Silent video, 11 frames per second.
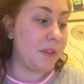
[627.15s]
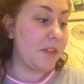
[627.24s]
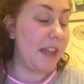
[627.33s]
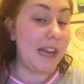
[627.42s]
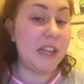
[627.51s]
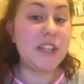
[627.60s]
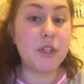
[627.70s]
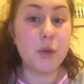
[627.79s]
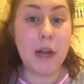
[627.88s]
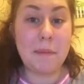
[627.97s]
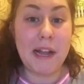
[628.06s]
that I did
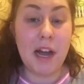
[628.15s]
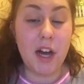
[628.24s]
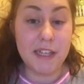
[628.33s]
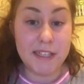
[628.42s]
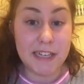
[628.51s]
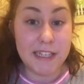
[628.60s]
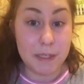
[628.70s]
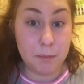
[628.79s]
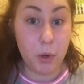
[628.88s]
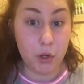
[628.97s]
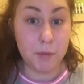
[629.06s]
try my hardest and I did
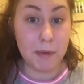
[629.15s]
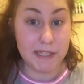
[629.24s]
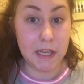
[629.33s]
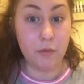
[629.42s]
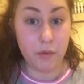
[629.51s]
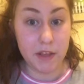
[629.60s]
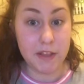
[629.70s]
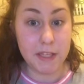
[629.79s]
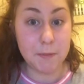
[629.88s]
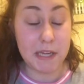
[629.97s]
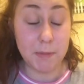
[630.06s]
push myself within
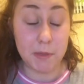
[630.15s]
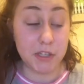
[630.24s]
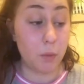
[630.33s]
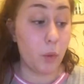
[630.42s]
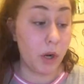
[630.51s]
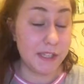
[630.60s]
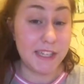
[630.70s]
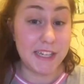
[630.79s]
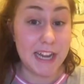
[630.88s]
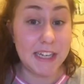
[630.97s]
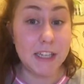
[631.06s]
this piece because I wanted
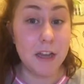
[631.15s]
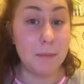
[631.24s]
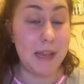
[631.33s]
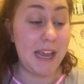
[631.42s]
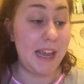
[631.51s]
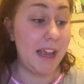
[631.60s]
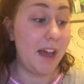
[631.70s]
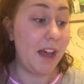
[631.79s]
it to be